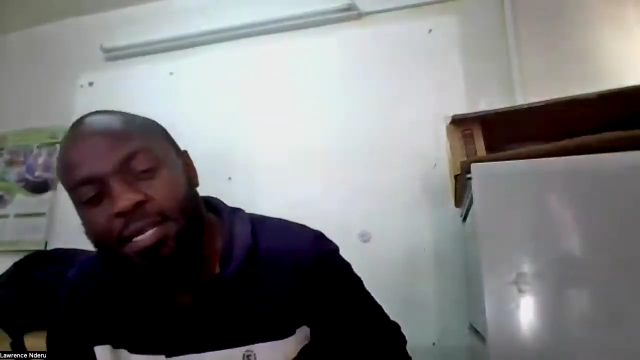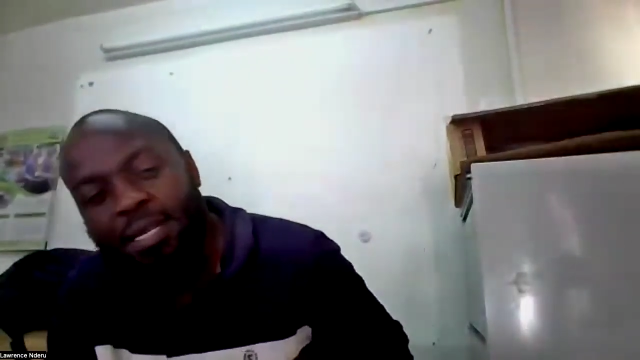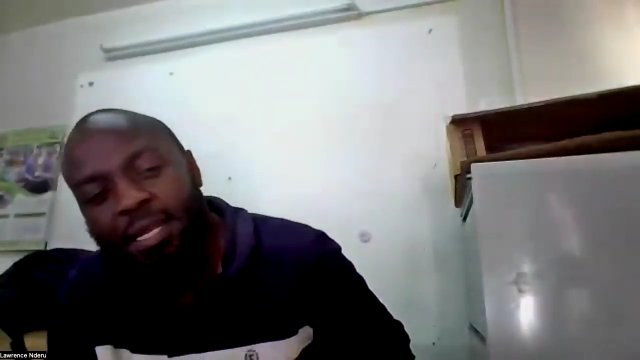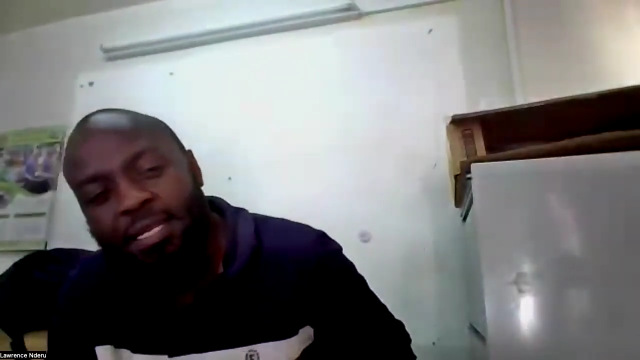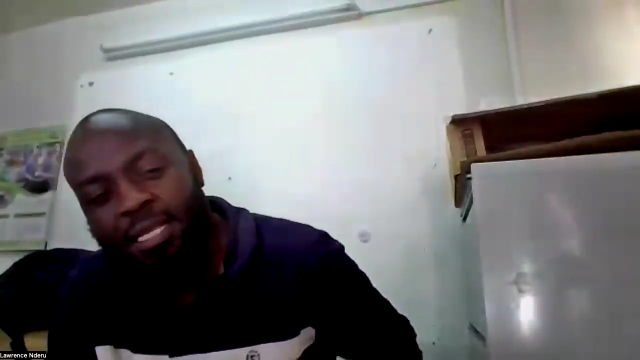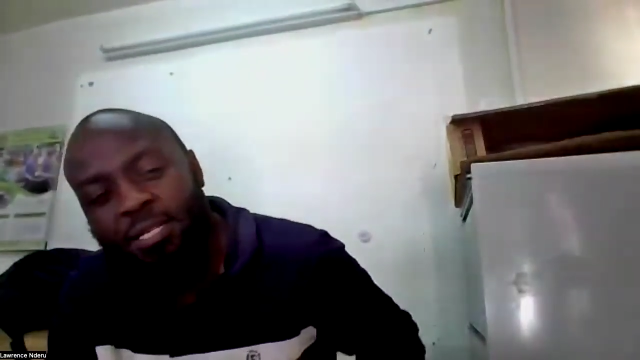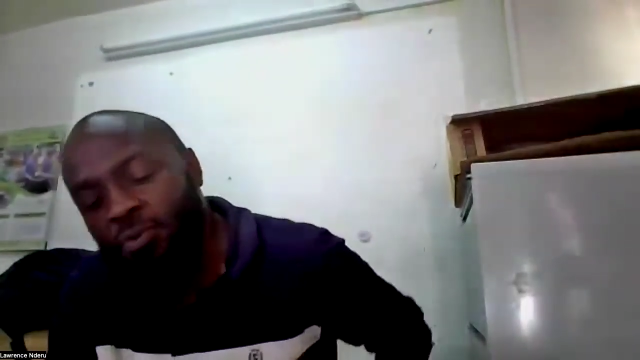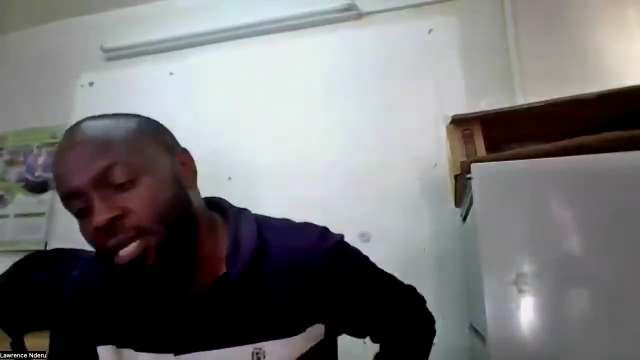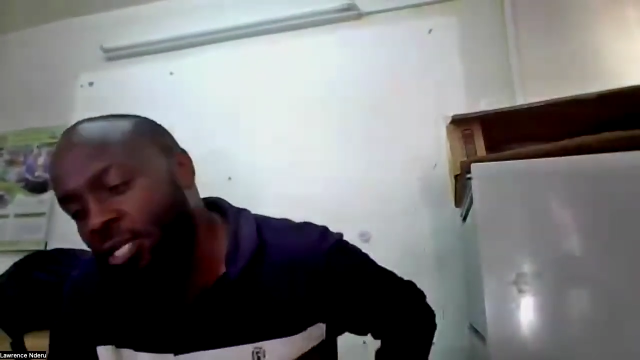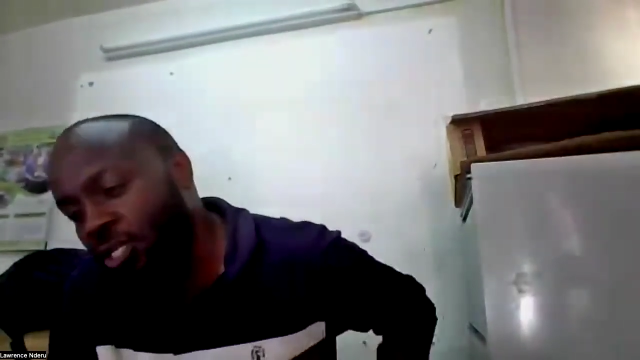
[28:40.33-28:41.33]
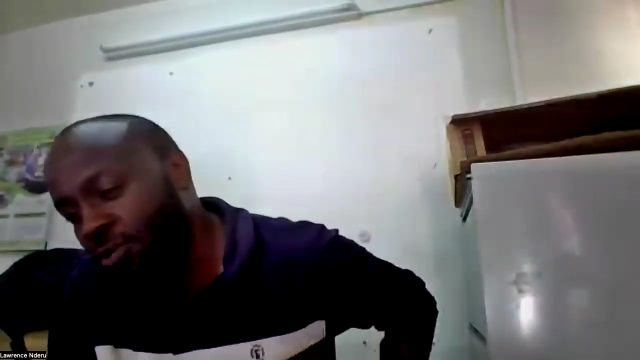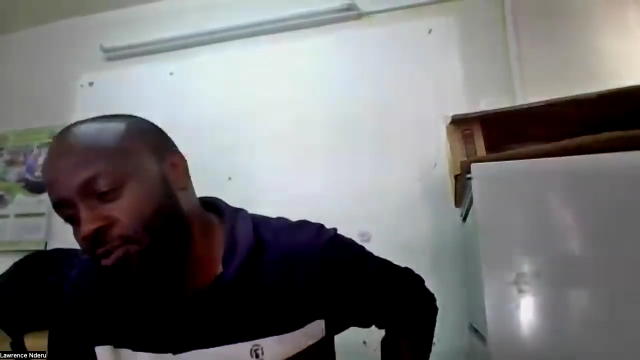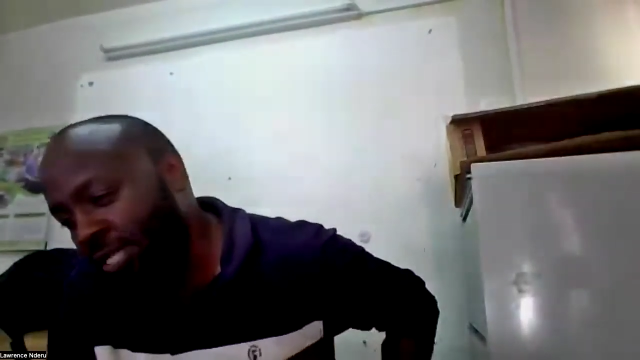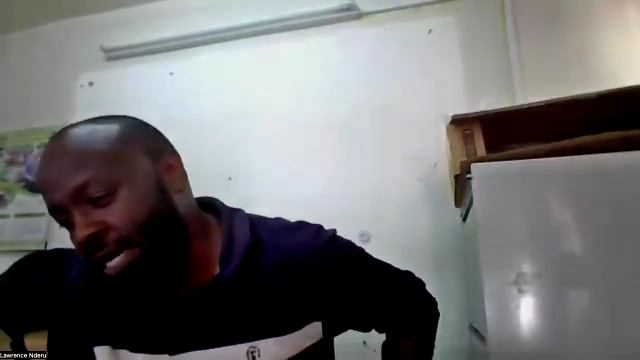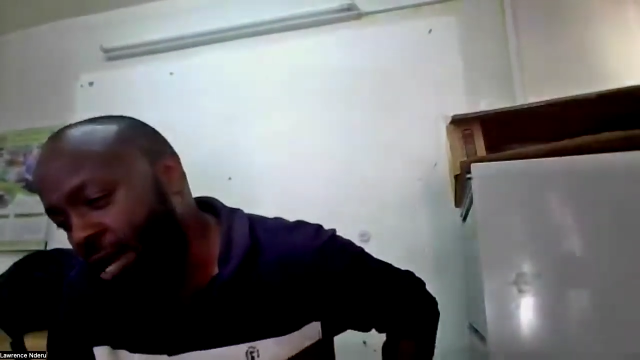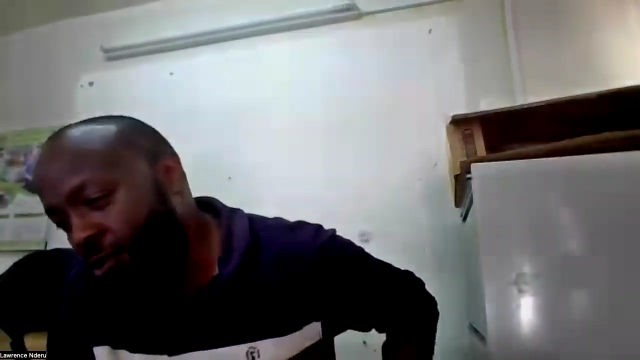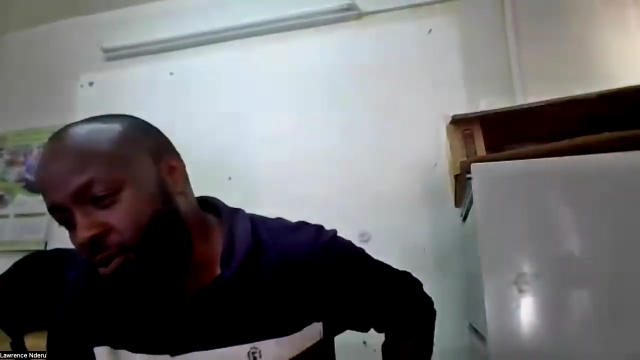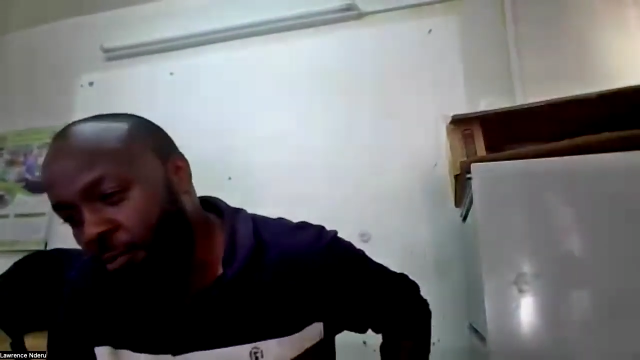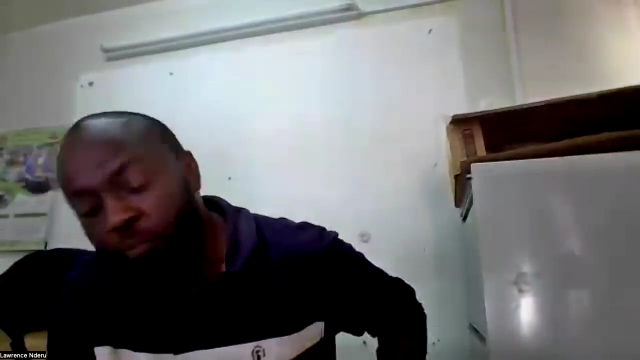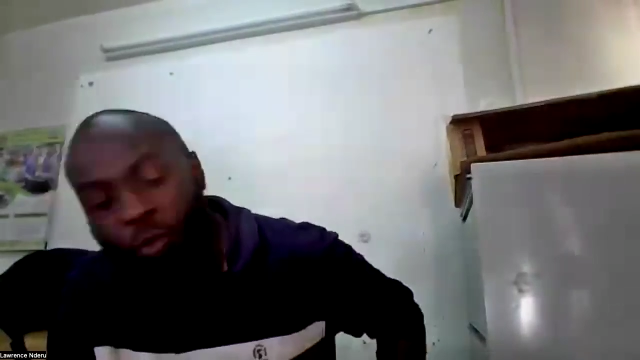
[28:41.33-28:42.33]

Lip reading: related to the issues around